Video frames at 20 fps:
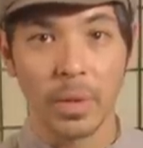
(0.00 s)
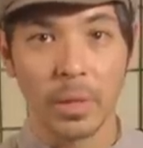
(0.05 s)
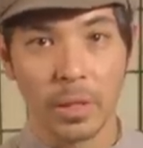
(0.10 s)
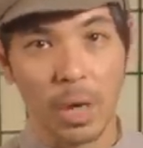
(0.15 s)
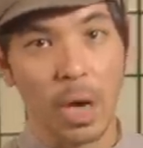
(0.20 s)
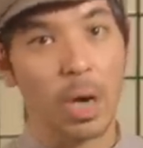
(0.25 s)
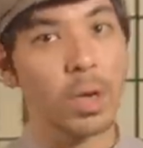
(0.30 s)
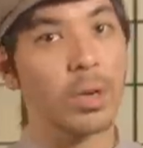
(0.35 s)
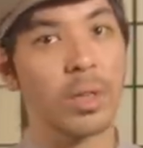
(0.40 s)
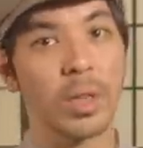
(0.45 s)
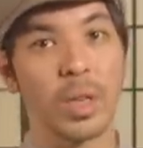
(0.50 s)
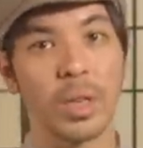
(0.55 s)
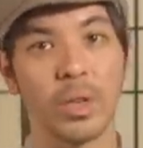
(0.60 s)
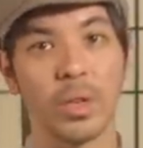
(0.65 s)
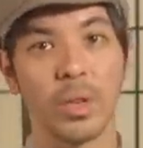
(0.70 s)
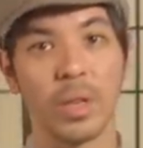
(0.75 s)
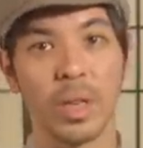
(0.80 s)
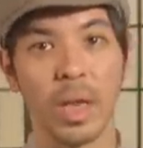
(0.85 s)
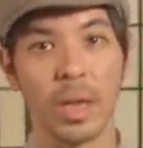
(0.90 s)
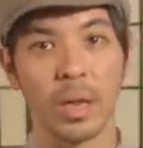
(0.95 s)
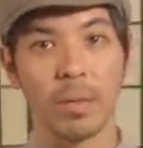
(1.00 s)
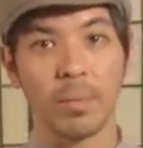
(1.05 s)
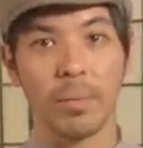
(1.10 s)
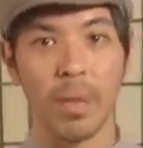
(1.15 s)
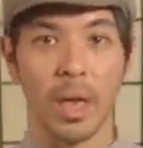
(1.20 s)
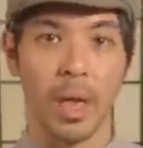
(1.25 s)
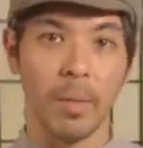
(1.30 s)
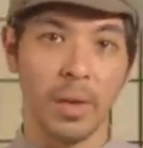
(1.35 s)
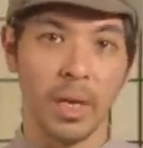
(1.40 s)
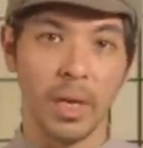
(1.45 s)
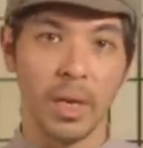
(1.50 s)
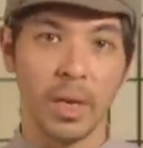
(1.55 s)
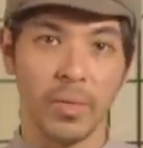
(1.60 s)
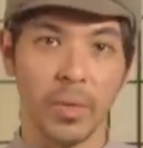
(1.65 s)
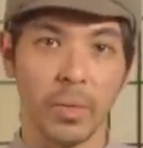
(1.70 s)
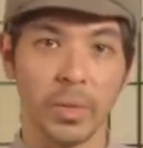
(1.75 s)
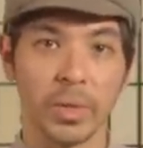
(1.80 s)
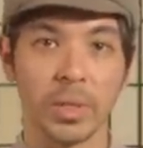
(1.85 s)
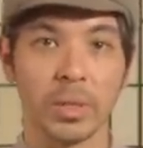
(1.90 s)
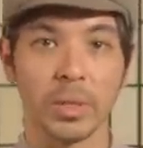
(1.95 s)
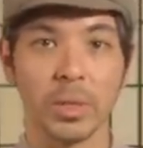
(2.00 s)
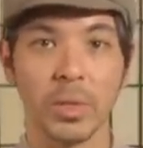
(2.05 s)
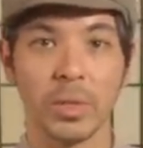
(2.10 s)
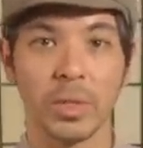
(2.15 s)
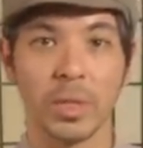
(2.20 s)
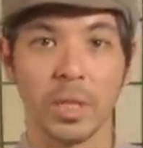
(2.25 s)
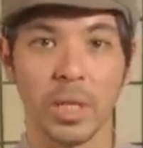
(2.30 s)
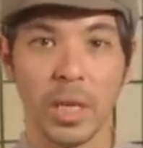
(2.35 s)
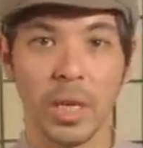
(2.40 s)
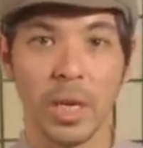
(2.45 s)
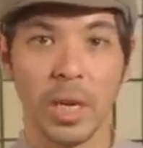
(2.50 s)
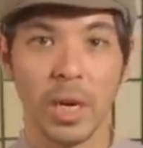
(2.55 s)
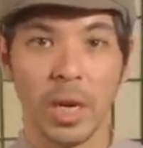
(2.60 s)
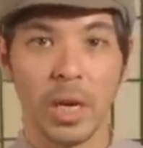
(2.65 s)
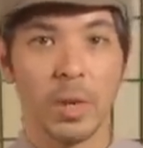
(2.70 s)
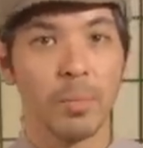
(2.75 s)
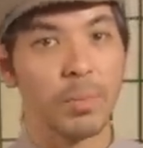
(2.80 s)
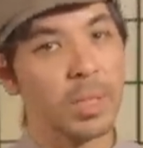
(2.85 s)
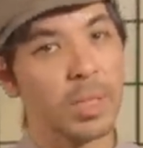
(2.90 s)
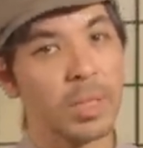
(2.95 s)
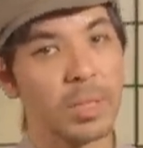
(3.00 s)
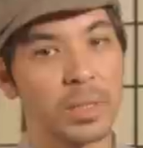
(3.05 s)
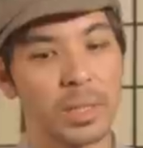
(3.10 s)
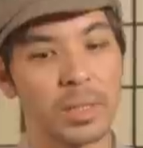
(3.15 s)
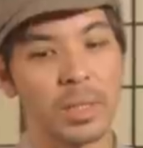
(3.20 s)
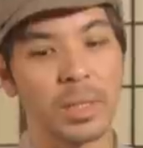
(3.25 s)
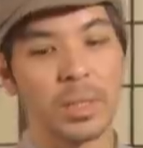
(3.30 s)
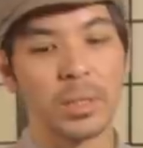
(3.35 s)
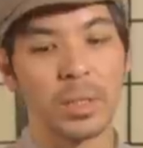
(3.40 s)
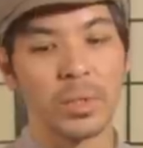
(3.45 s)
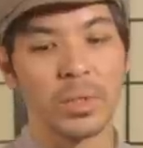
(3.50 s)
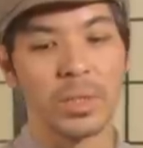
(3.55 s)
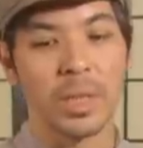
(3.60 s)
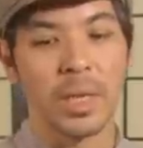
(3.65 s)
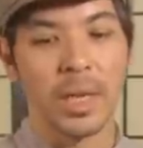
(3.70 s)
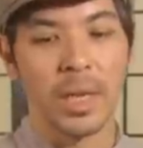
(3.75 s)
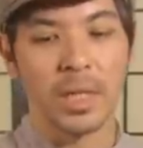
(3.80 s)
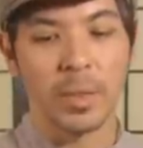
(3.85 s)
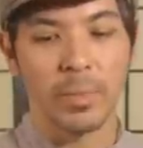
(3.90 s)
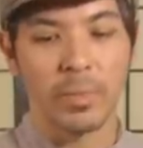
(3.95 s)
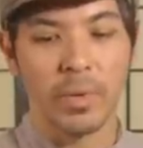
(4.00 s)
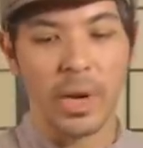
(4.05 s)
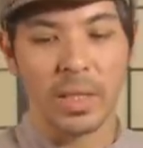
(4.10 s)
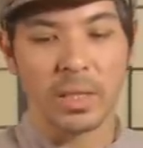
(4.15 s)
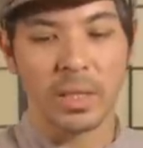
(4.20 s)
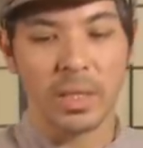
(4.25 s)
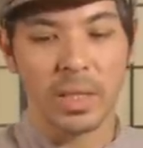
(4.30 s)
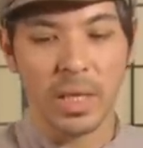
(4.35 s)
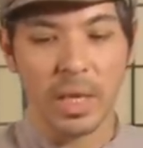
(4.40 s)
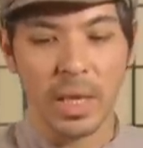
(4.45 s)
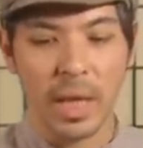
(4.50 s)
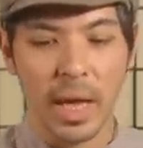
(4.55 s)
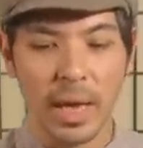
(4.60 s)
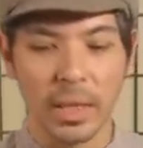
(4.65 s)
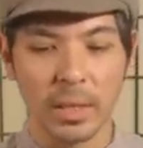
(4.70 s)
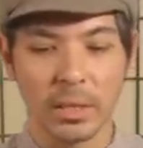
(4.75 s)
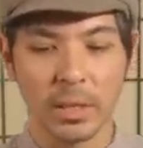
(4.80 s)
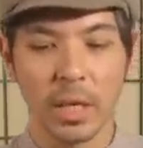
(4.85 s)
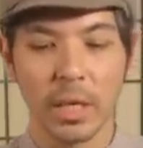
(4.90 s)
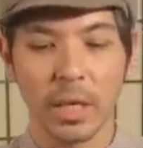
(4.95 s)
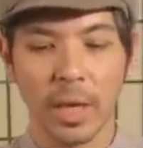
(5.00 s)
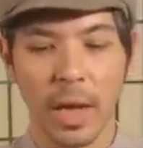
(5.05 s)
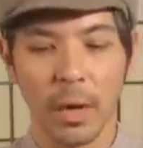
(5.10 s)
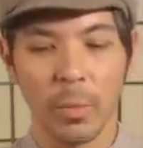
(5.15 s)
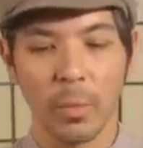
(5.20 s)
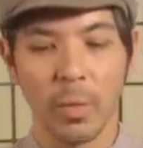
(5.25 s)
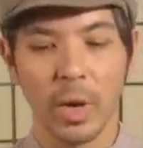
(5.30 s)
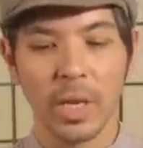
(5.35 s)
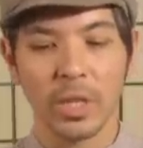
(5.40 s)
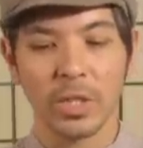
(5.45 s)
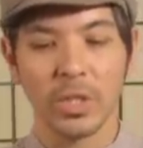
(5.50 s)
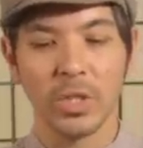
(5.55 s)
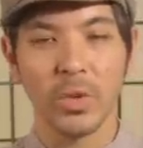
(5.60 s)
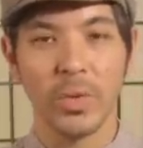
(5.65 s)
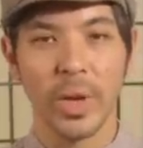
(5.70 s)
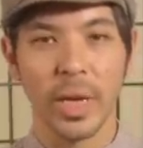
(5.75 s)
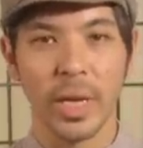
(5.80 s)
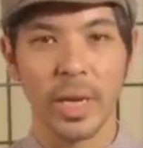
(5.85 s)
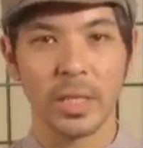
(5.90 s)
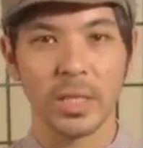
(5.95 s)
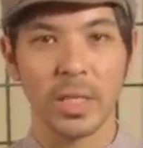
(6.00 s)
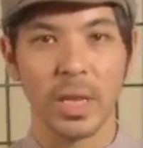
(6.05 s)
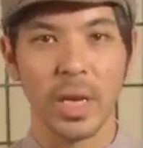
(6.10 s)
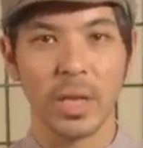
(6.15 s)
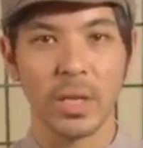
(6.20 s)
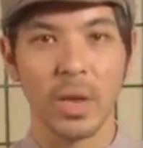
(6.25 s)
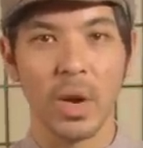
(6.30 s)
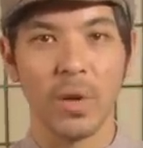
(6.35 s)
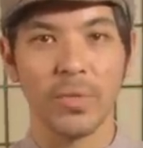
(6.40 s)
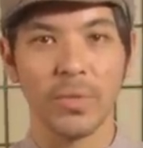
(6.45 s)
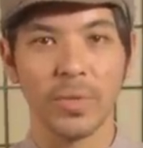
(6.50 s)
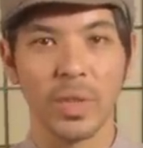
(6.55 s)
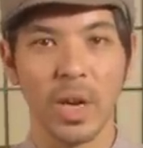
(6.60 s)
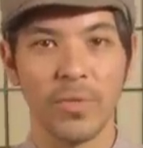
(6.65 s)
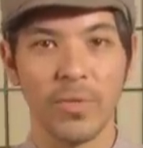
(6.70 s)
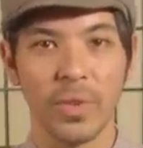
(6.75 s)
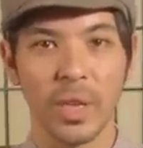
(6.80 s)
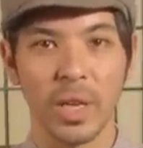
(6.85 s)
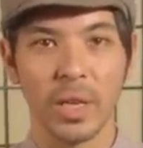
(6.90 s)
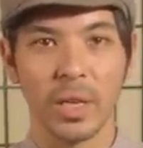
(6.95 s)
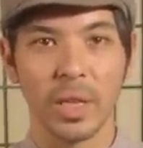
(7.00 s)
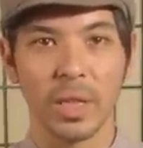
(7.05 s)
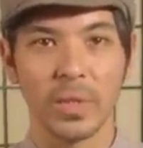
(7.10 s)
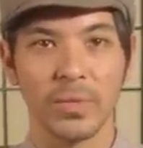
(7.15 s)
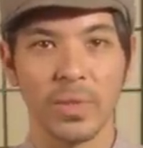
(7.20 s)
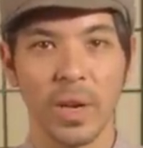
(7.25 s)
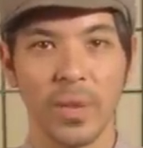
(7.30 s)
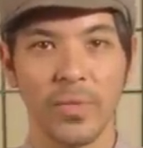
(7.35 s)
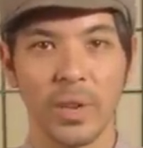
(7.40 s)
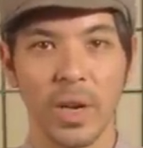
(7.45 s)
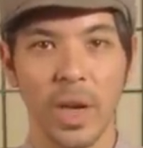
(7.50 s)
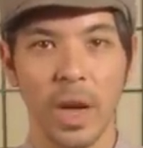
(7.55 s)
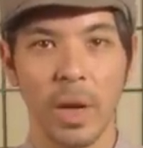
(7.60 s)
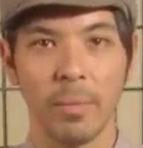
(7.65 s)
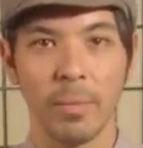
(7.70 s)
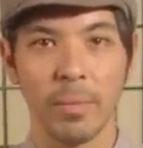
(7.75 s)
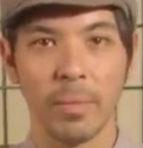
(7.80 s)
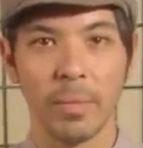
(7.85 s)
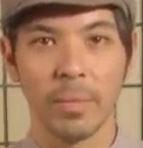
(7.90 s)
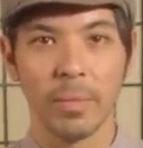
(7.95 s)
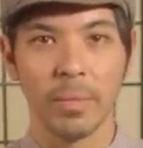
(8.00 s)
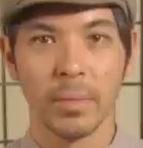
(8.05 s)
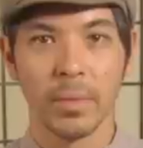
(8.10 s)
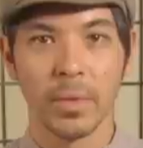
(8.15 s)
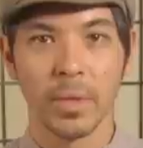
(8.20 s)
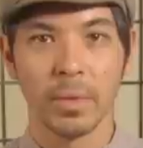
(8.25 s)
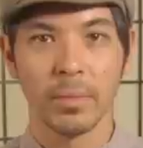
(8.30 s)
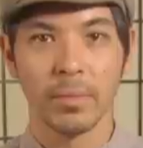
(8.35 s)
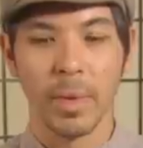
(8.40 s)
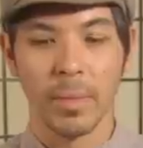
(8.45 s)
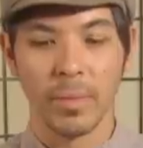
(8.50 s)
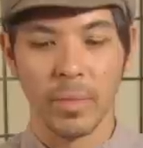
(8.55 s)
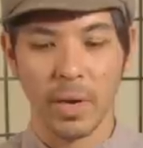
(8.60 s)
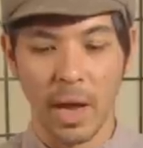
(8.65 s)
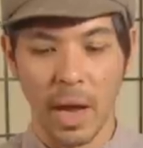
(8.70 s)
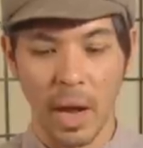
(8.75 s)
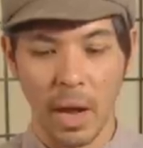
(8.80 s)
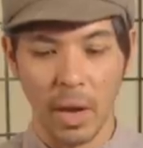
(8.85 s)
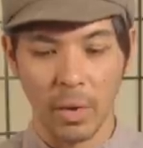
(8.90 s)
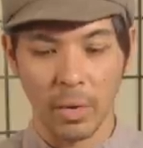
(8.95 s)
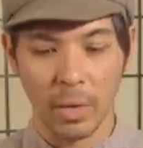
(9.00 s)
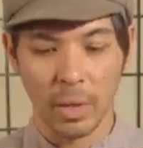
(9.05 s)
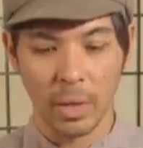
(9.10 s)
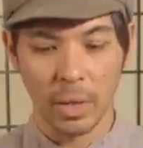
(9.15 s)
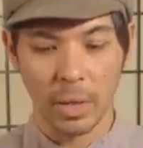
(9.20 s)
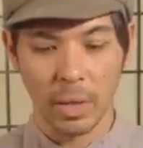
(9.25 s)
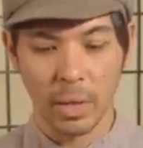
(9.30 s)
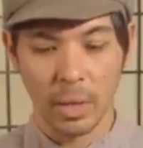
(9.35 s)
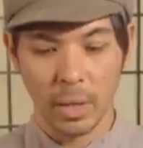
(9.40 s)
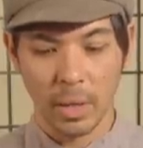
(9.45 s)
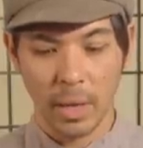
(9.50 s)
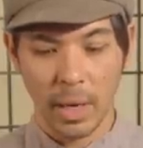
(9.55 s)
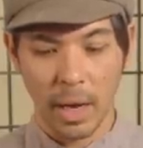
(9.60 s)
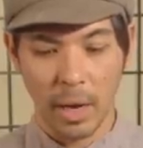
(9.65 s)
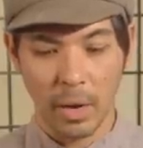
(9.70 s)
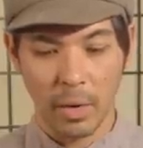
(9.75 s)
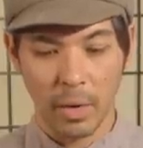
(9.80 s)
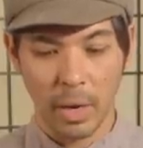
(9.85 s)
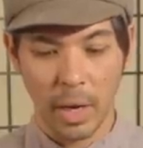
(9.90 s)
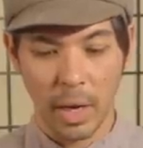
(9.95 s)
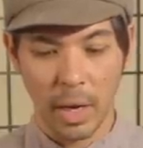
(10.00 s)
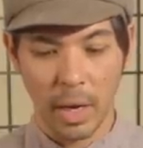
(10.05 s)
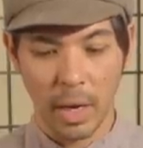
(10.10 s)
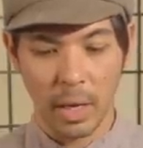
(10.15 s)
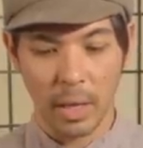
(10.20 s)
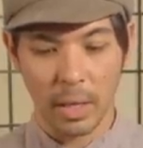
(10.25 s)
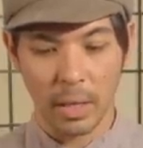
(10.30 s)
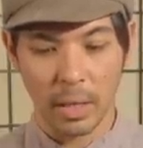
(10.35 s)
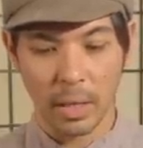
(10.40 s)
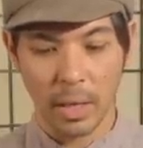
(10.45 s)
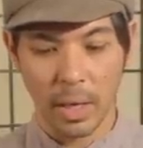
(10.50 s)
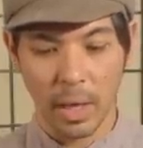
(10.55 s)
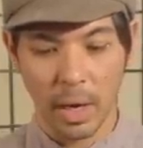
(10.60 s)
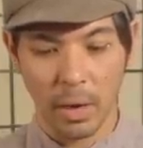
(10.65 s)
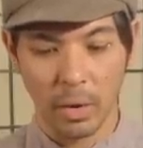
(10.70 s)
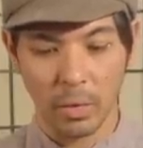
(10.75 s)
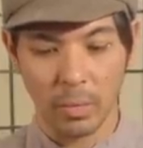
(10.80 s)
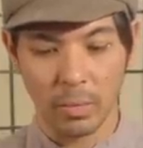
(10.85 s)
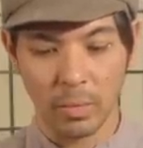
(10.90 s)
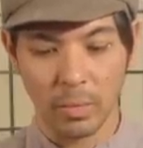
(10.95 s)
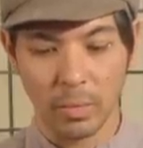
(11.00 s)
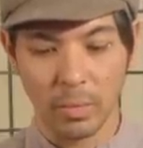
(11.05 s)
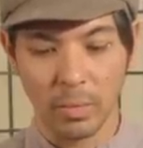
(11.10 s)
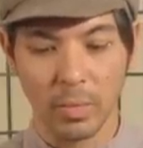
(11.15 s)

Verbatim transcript: Longer than you'd think, maybe, if it was a loose tea, but this isn't a loose tea. it's a pressed tea. And look at what it's doing. It's getting all fluffy, it's fluffing up. Remember how, how, uh, how